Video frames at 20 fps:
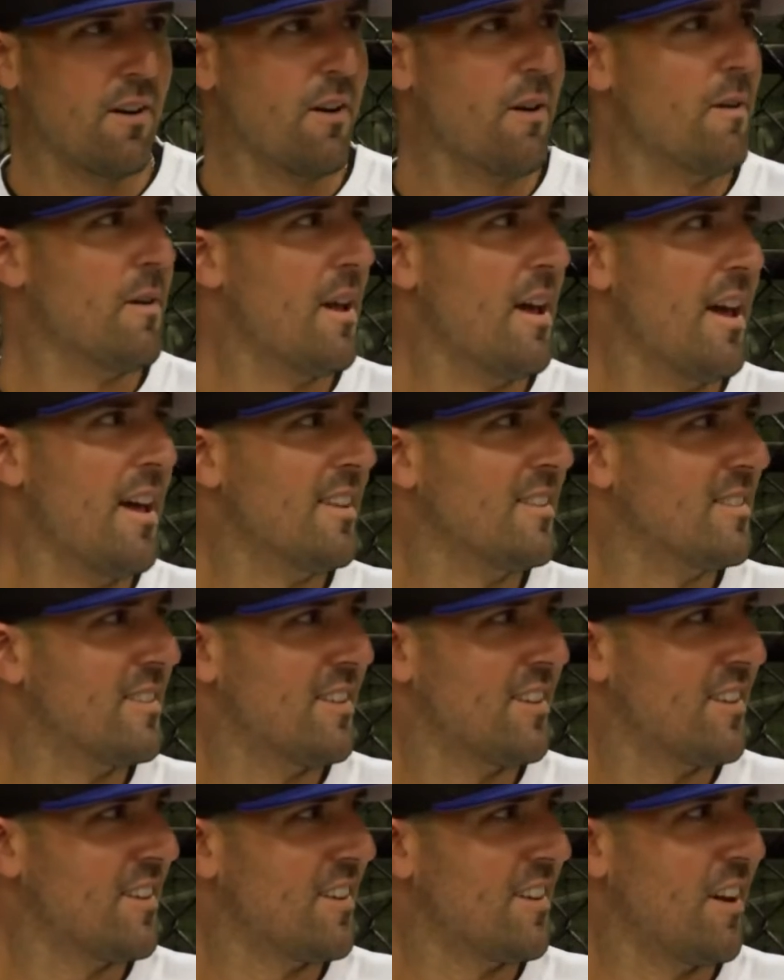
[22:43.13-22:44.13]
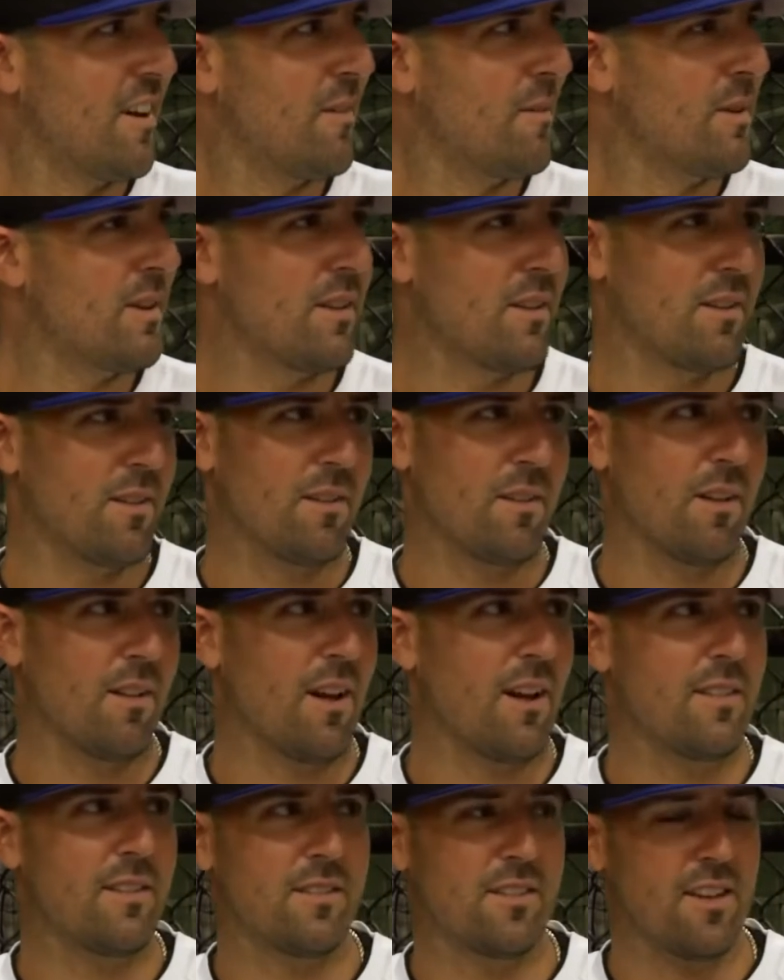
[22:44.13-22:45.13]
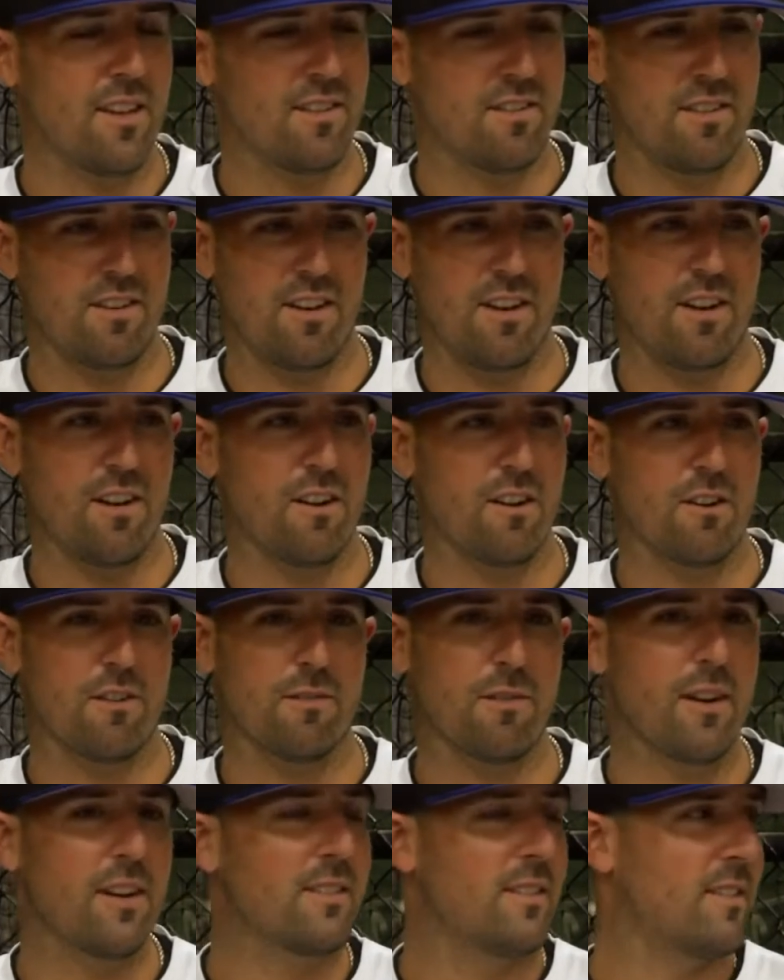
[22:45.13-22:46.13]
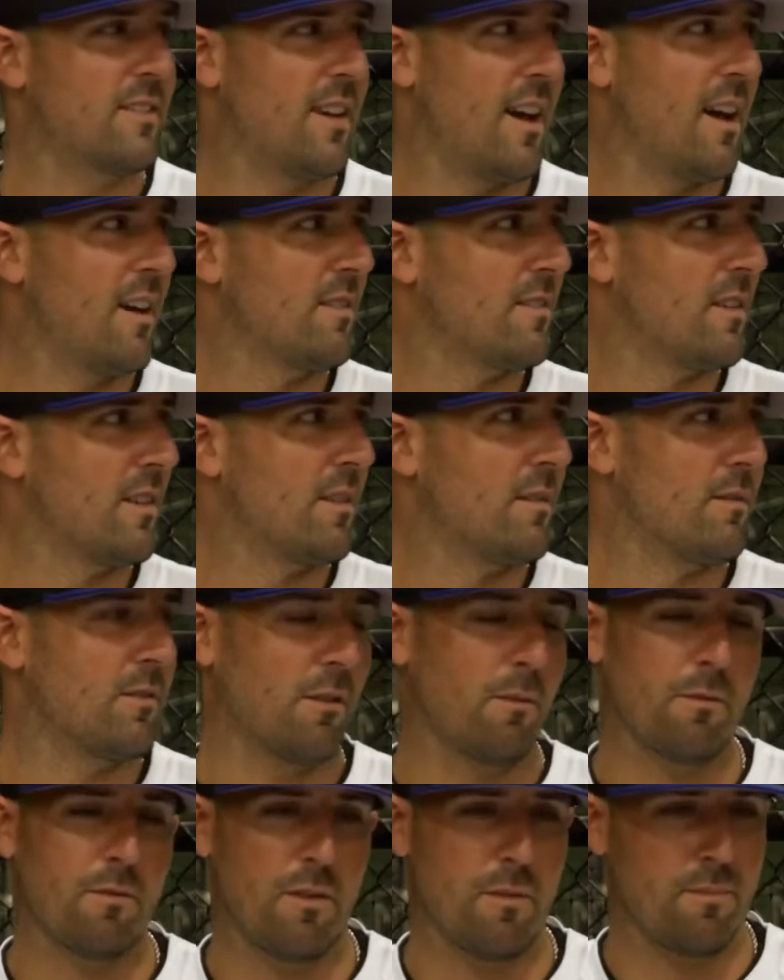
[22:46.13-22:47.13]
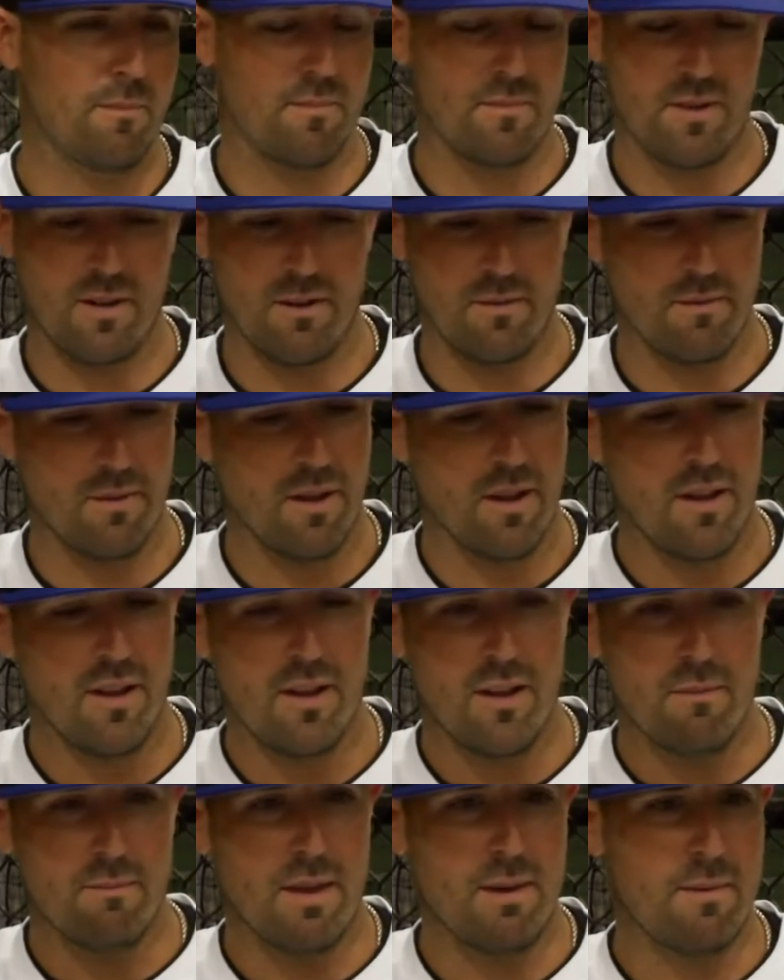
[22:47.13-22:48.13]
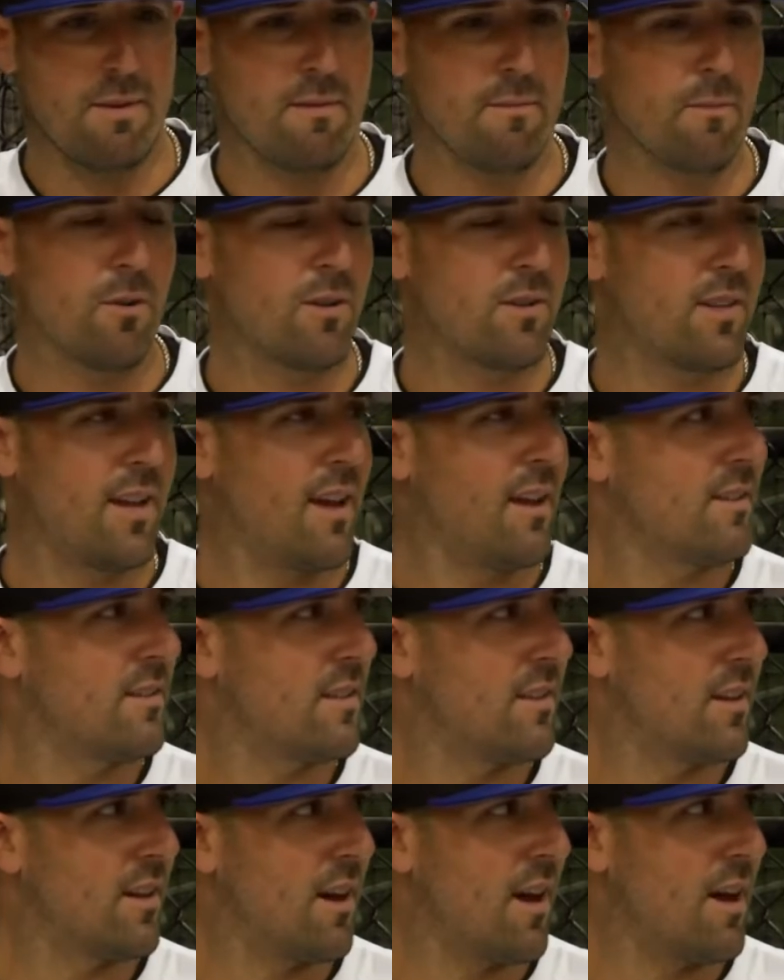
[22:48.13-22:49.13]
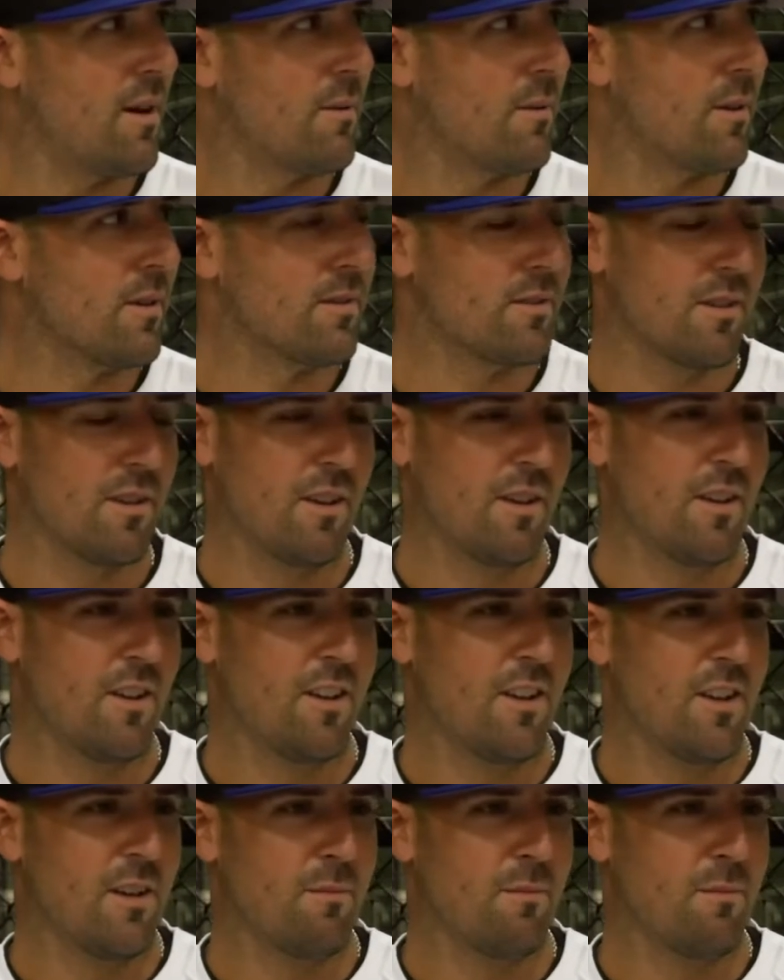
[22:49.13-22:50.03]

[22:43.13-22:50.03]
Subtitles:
get in our own heads, we can. A lot of these kids in here are crazy talented. Some of them, maybe more talented than I was.